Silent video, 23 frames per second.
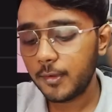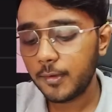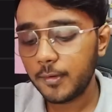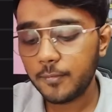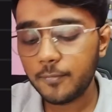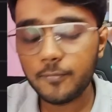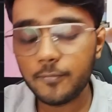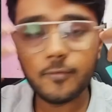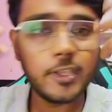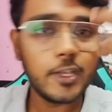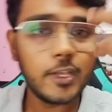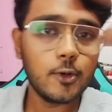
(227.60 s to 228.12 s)

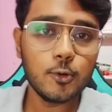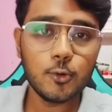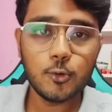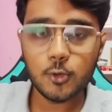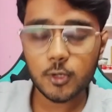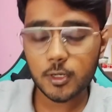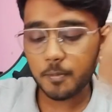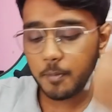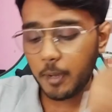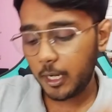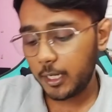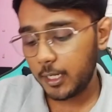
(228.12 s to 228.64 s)
we could do
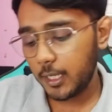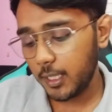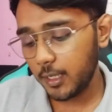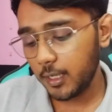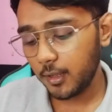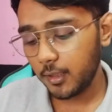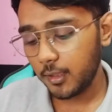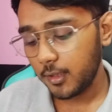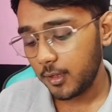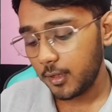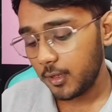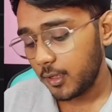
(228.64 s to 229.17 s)
it better.
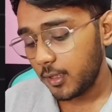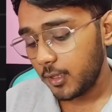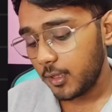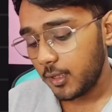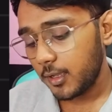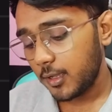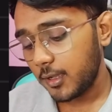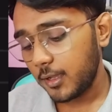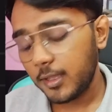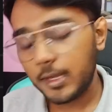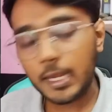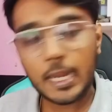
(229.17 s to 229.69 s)

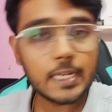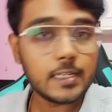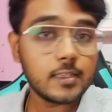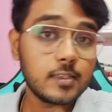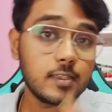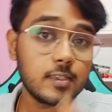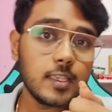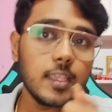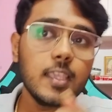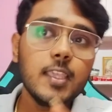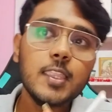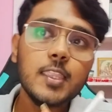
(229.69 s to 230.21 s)
Let's
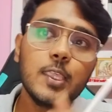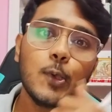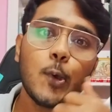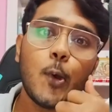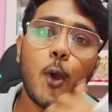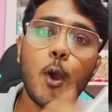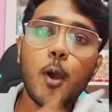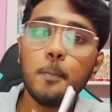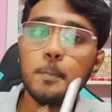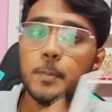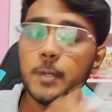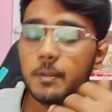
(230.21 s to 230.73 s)
see the
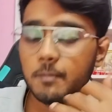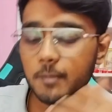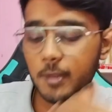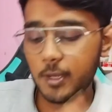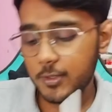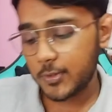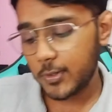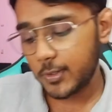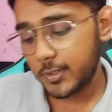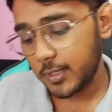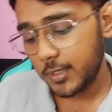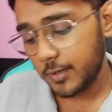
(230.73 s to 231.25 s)
optimal
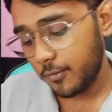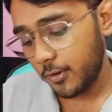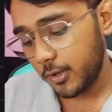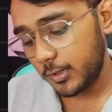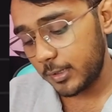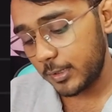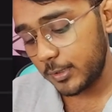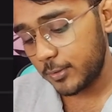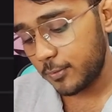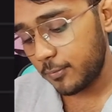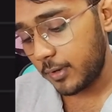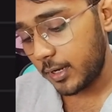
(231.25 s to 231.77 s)
solution for
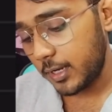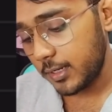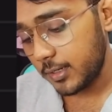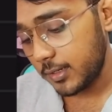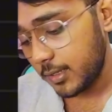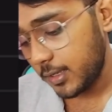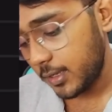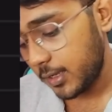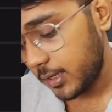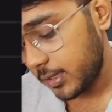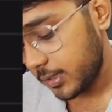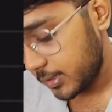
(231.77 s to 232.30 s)
this one.
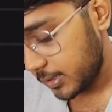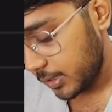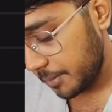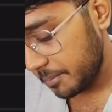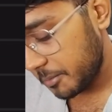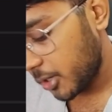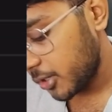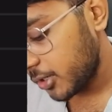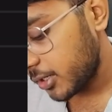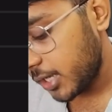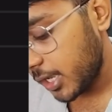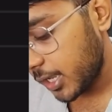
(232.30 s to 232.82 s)
I'm going
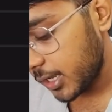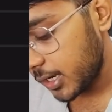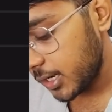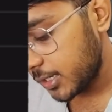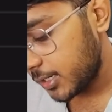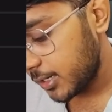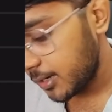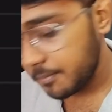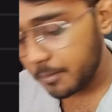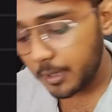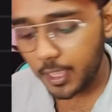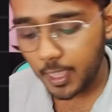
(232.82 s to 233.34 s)
to take a little
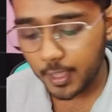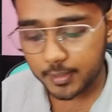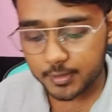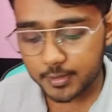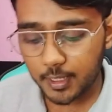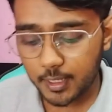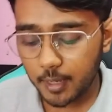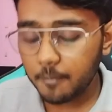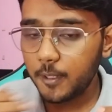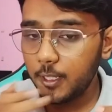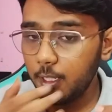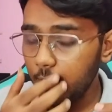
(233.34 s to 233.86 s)
big
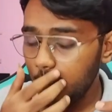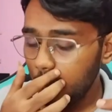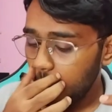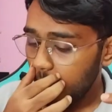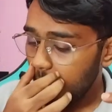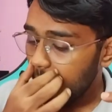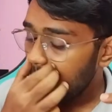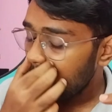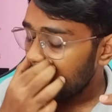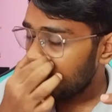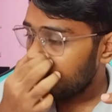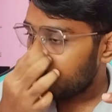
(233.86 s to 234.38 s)
example
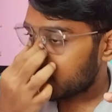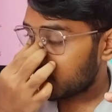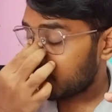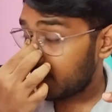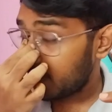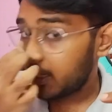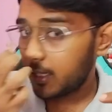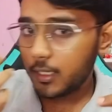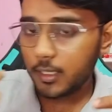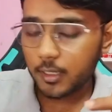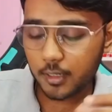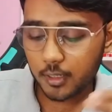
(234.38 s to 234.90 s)
for
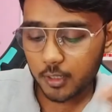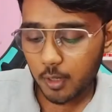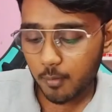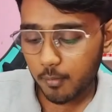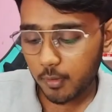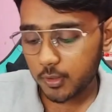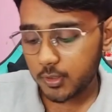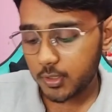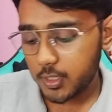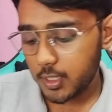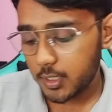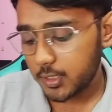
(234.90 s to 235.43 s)
better
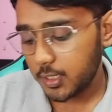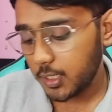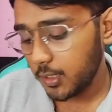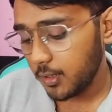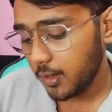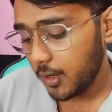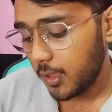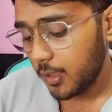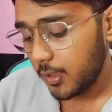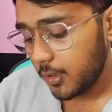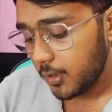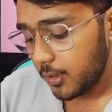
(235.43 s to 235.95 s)
demonstration.
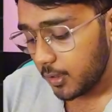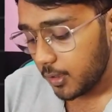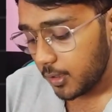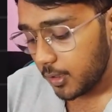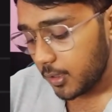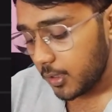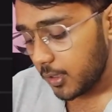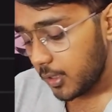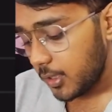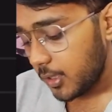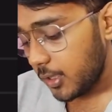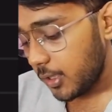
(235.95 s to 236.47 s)

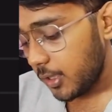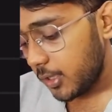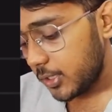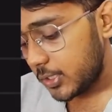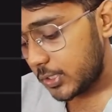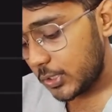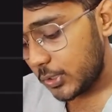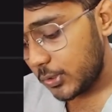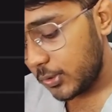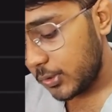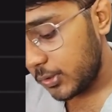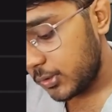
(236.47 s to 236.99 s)

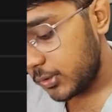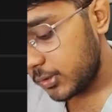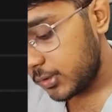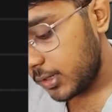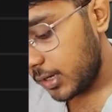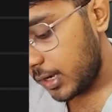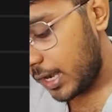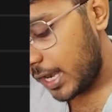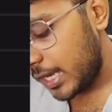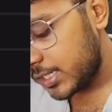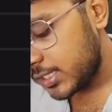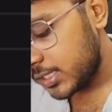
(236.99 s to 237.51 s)
So
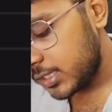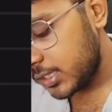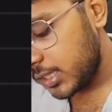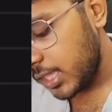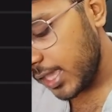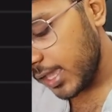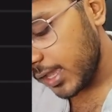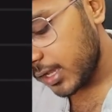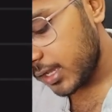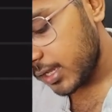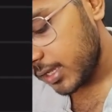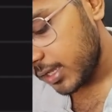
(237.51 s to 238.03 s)
let's
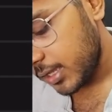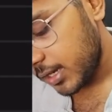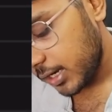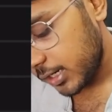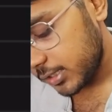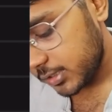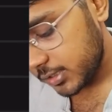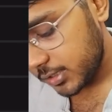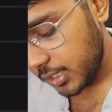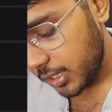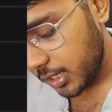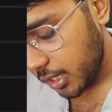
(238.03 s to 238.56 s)
think
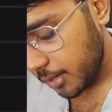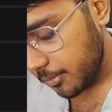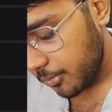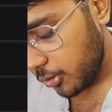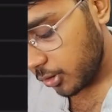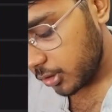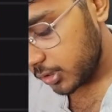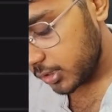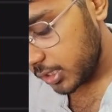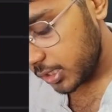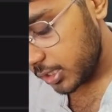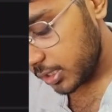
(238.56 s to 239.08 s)

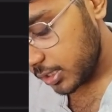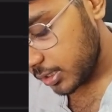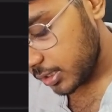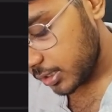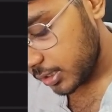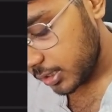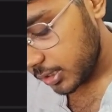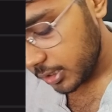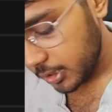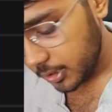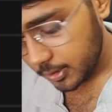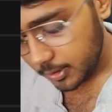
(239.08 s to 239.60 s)
about
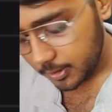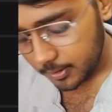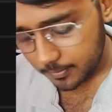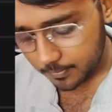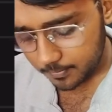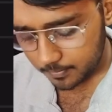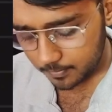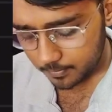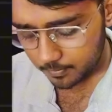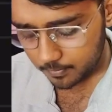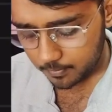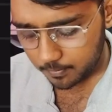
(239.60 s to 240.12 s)
the
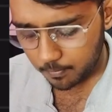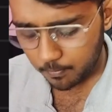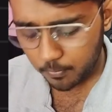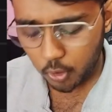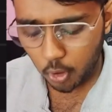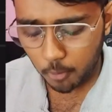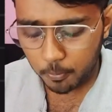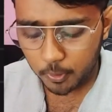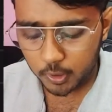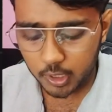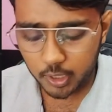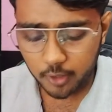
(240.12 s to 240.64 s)

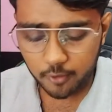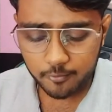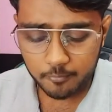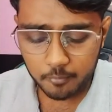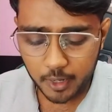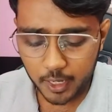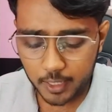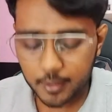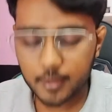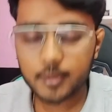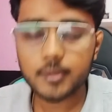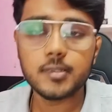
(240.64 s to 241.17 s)
property of
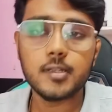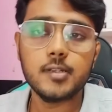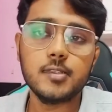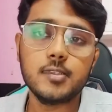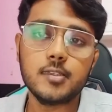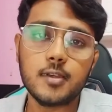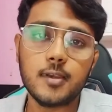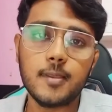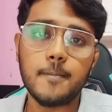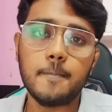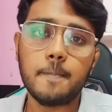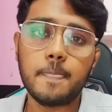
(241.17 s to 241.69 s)
binary search
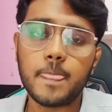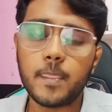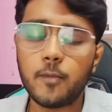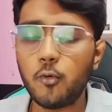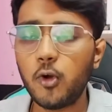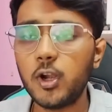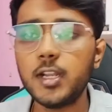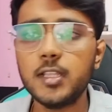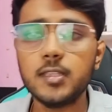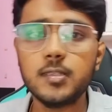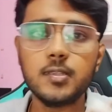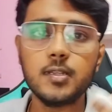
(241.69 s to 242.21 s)
tree. What
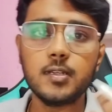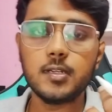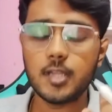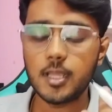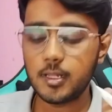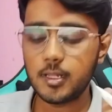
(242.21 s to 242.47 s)
does it tell?